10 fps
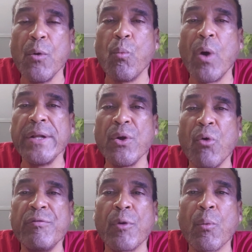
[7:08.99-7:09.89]
1
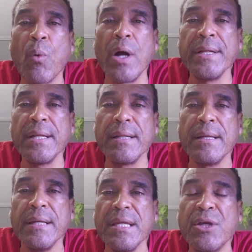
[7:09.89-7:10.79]
over 1
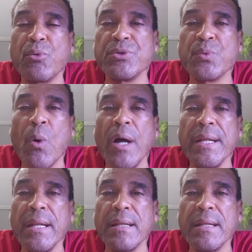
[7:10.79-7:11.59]
equals 1